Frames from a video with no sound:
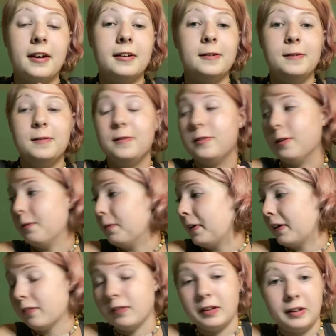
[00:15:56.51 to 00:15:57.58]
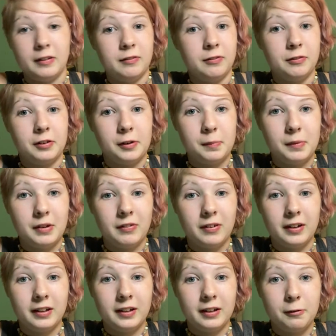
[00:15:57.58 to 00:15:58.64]
I don't have any in front of me
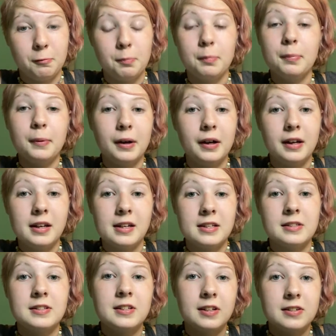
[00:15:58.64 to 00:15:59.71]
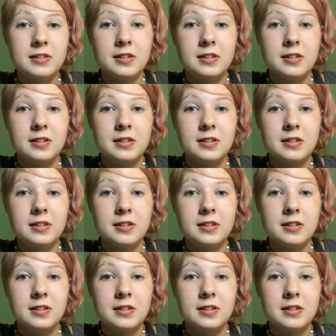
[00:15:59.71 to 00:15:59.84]
right now, but it does